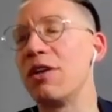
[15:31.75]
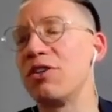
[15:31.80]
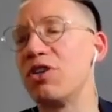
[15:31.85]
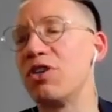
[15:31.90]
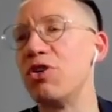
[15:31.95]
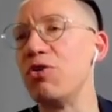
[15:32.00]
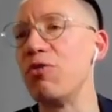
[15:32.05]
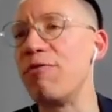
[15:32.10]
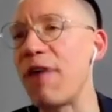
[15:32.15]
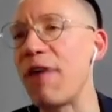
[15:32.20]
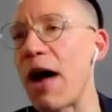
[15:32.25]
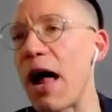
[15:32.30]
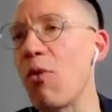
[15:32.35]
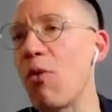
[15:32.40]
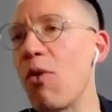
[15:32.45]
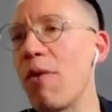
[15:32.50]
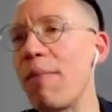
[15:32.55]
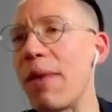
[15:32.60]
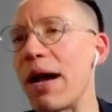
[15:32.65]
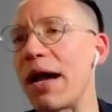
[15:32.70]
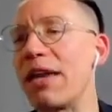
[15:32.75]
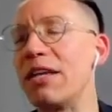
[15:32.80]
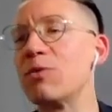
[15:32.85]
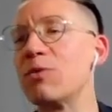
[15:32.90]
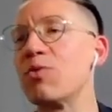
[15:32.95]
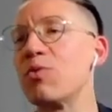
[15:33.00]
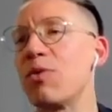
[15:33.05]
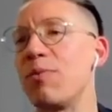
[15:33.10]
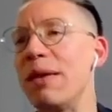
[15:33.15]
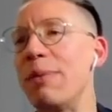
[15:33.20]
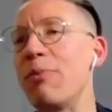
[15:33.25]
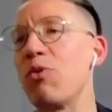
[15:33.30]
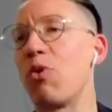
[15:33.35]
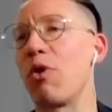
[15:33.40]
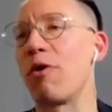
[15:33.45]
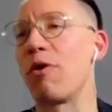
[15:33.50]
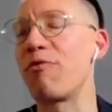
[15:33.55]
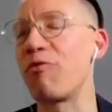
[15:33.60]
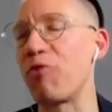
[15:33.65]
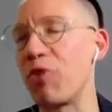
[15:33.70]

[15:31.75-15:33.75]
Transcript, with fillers: to do follow up mechanisms with people who are